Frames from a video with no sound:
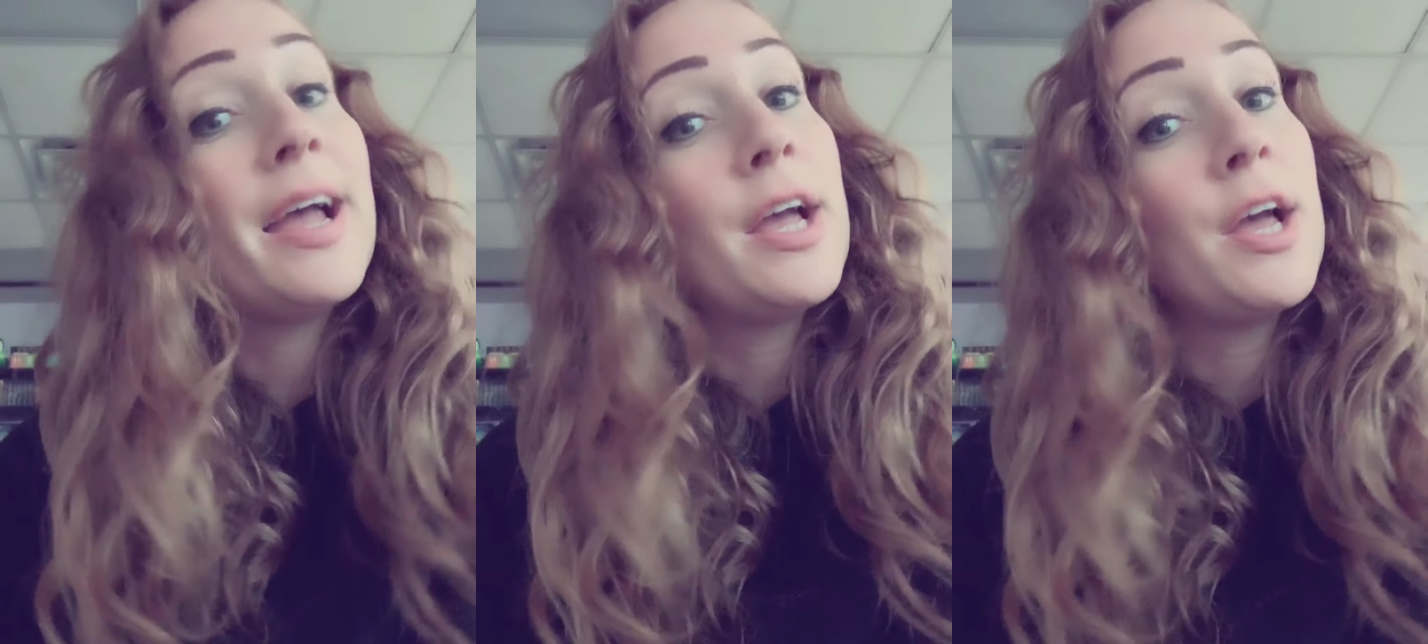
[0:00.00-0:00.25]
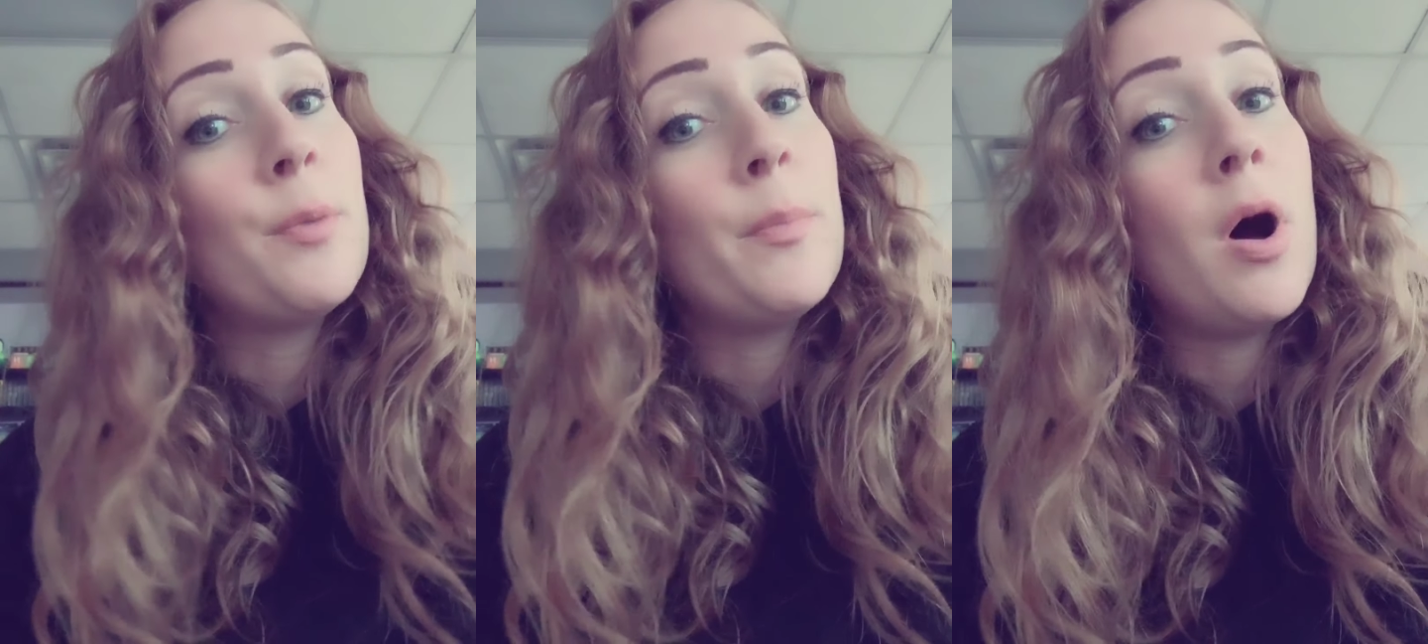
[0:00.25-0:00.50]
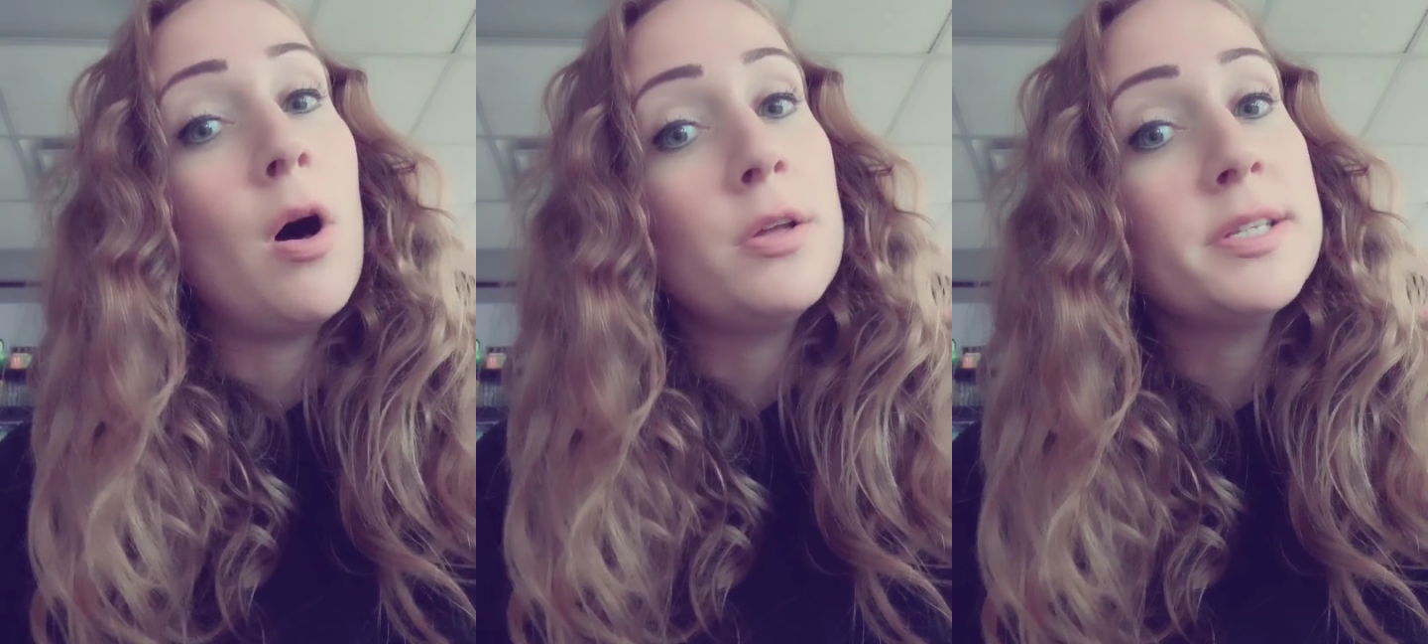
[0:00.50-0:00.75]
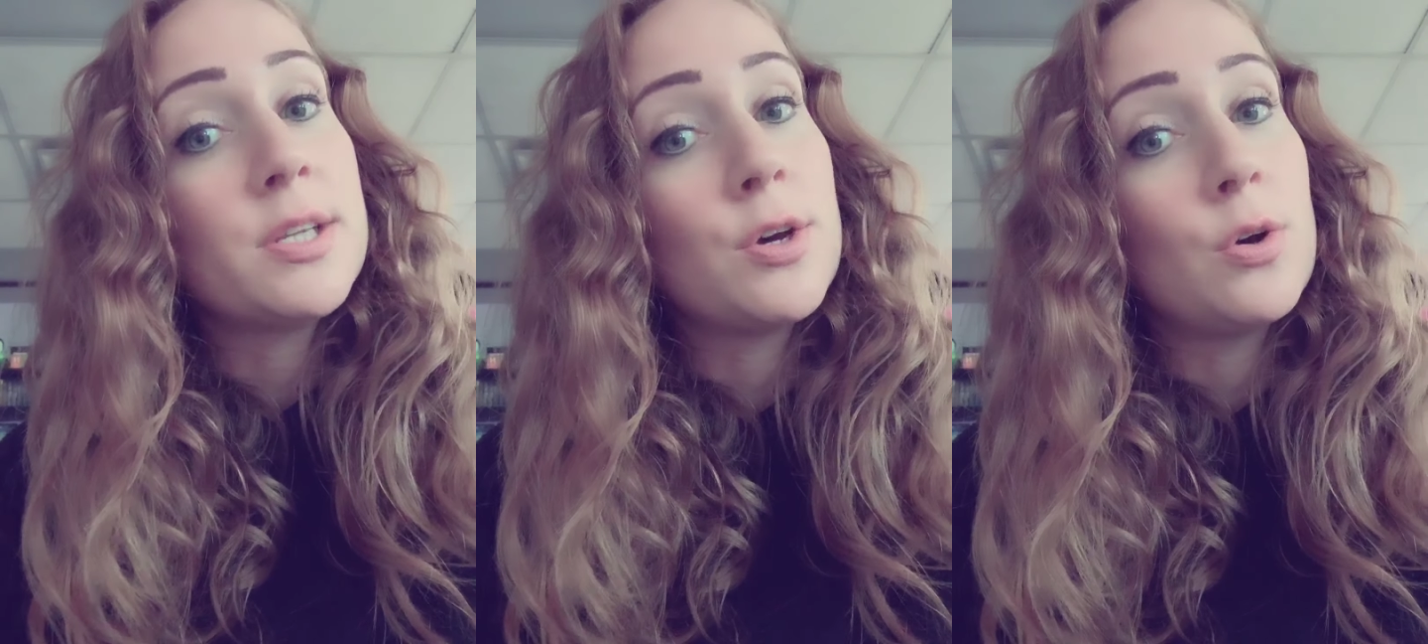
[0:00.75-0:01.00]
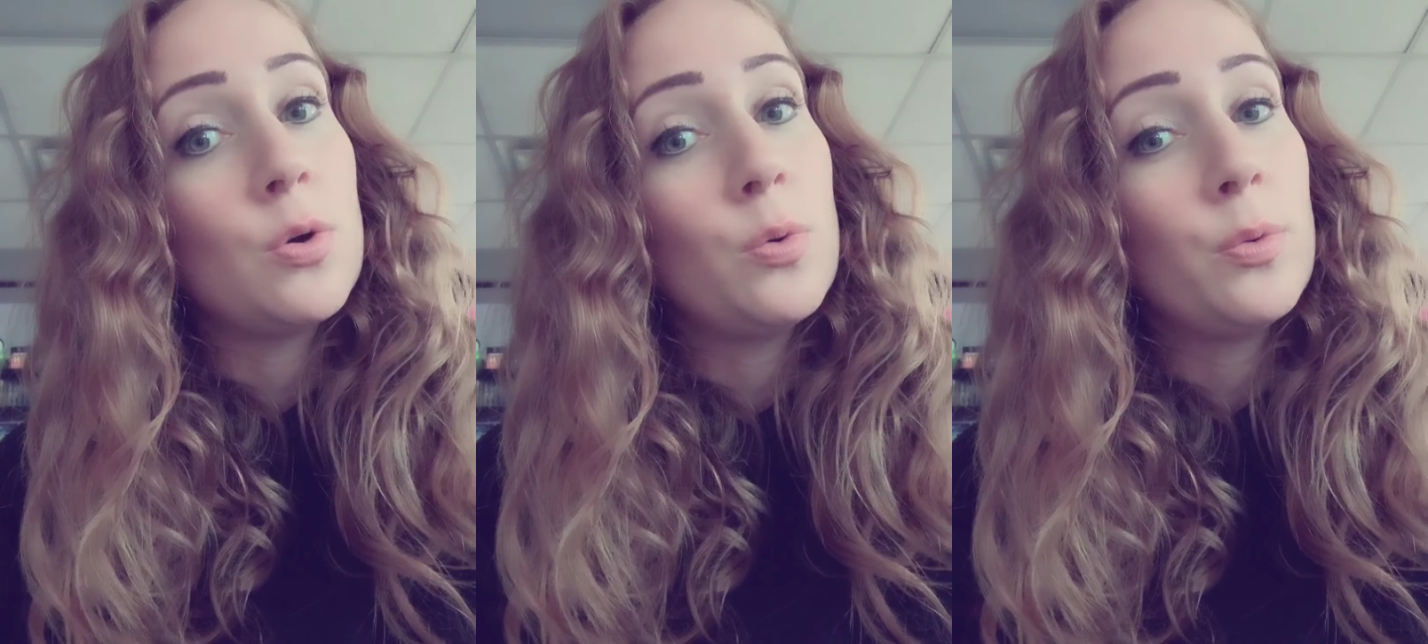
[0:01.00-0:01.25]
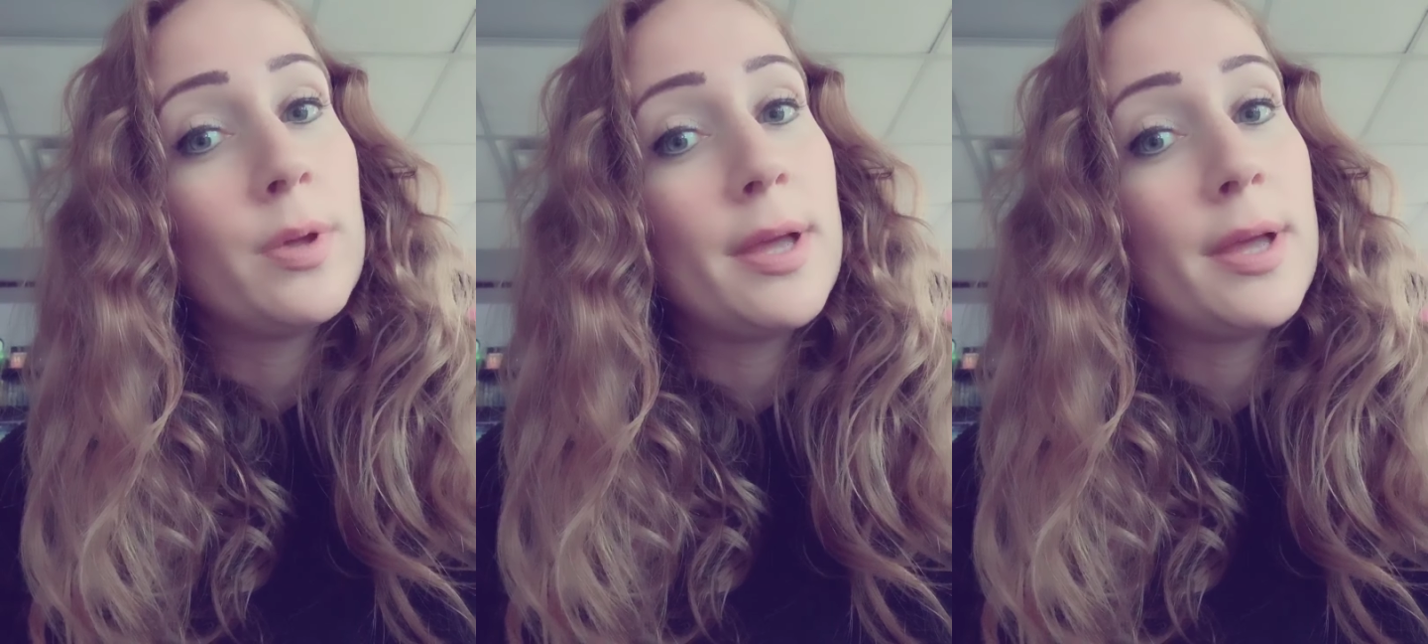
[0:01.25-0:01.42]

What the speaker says: am also